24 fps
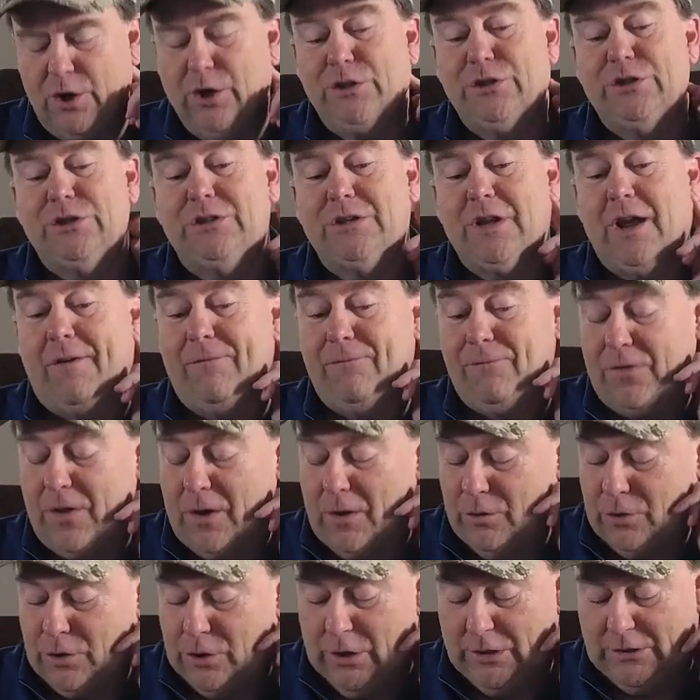Good stuff,
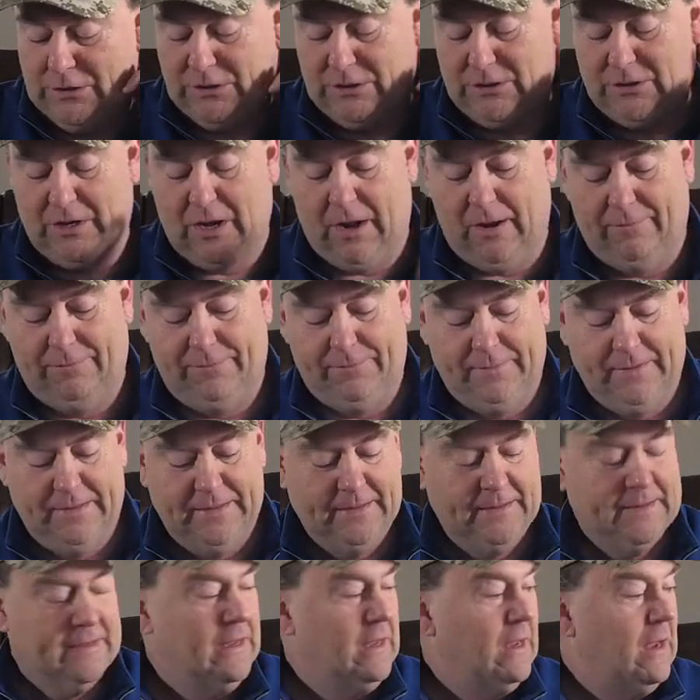though. Good stuff.
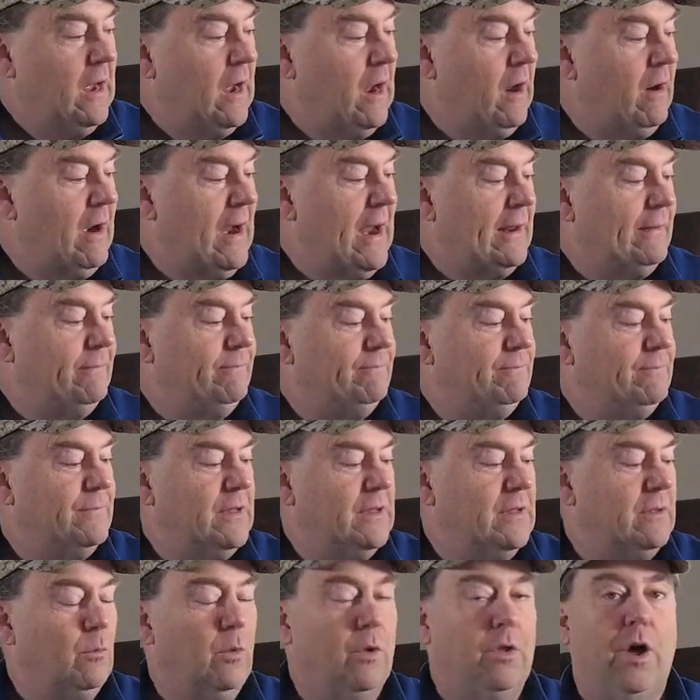All right.
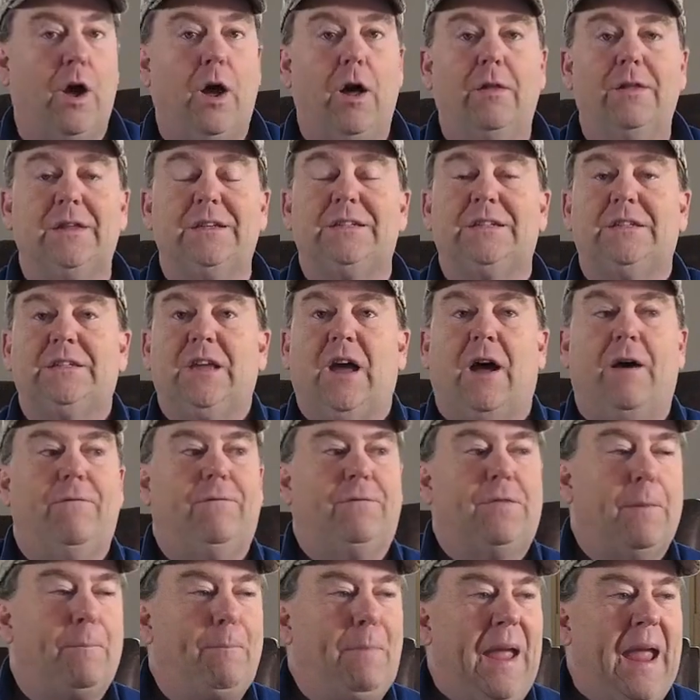With all this
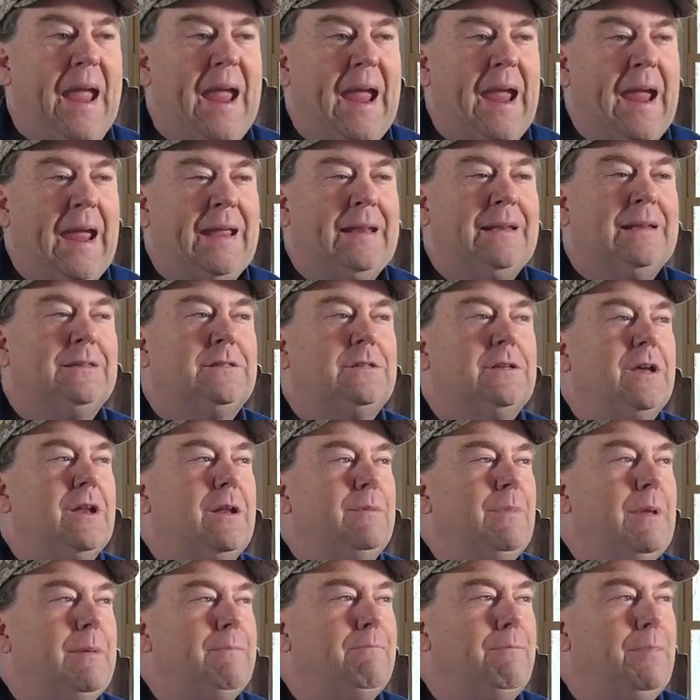stuff, the pain, it's going
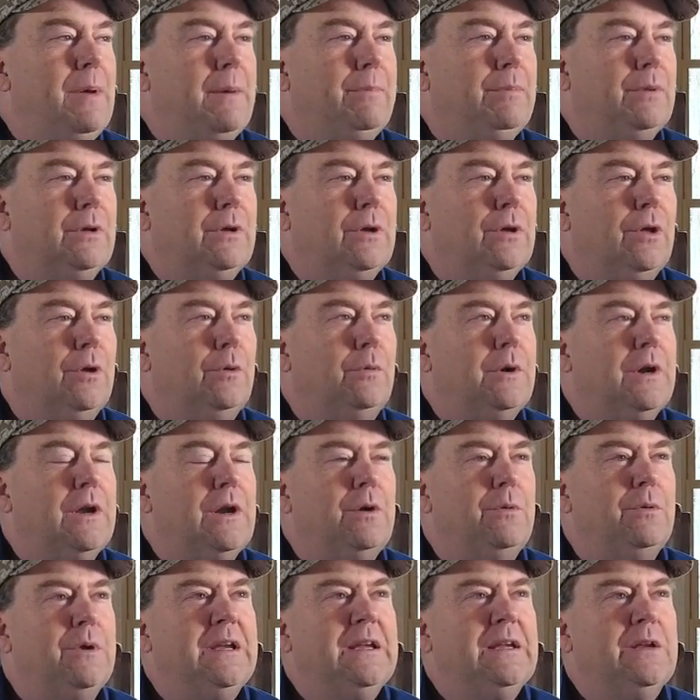to be biblical. We're
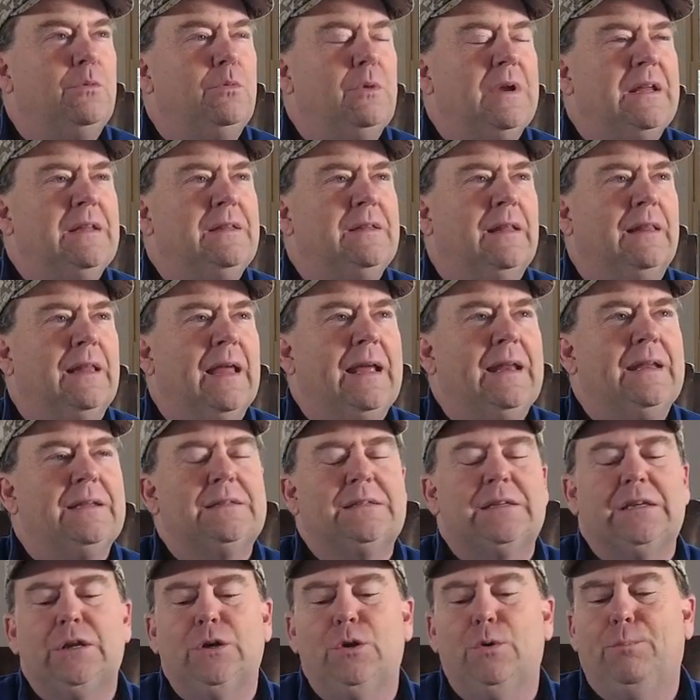going to re- read the
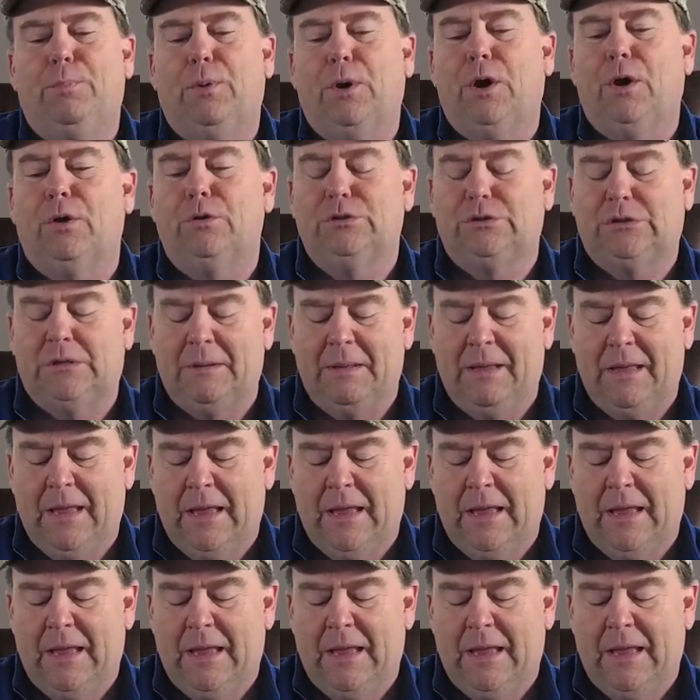latest Q post.